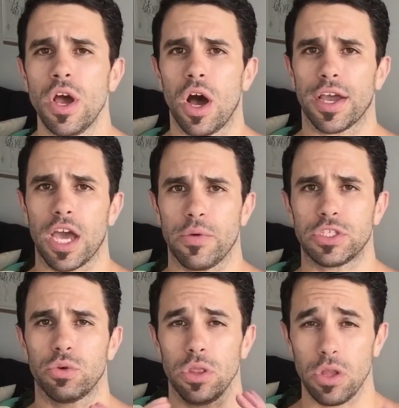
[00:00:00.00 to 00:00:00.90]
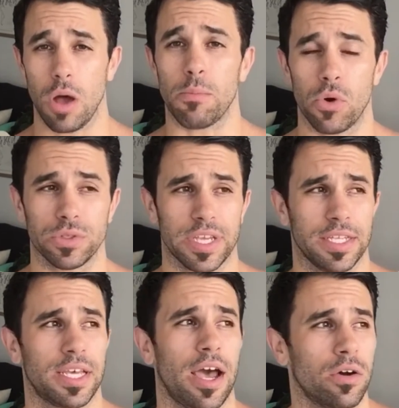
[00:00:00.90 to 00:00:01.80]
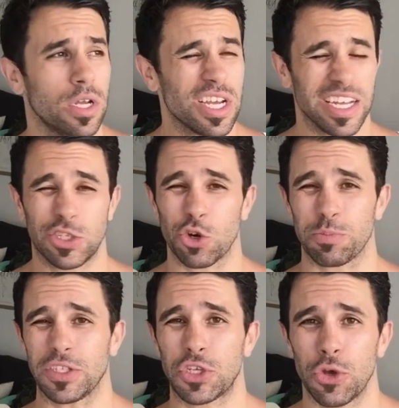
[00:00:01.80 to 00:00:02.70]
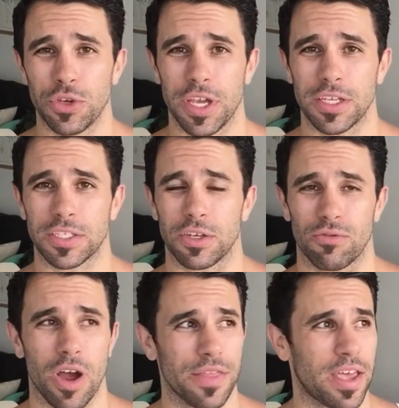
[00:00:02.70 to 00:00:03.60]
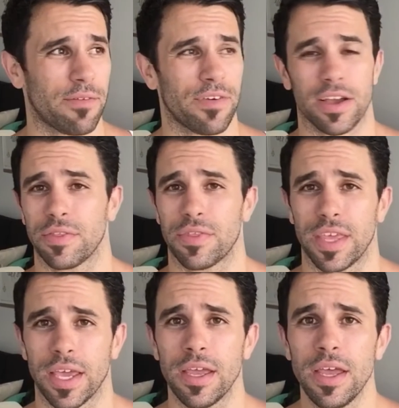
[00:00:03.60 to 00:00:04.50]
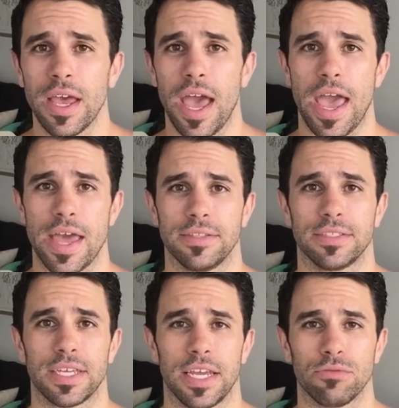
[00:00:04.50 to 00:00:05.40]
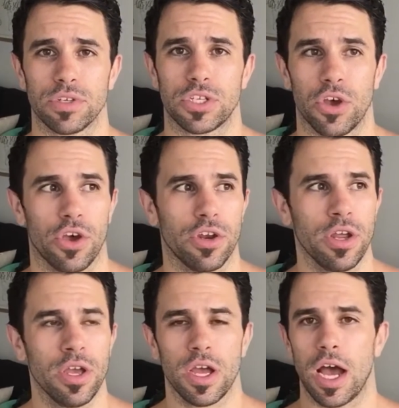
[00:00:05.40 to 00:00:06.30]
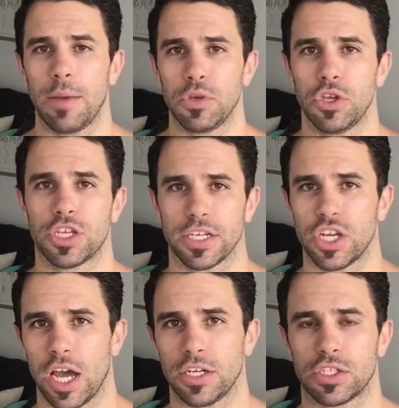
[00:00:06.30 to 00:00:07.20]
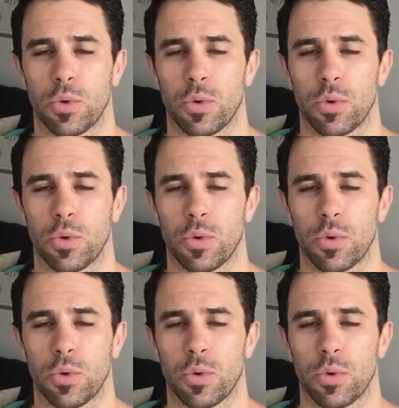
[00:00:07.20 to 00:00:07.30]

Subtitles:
I go into a lot more detail. It took me 2 years to write that fucking thing. And in return, you'd get charged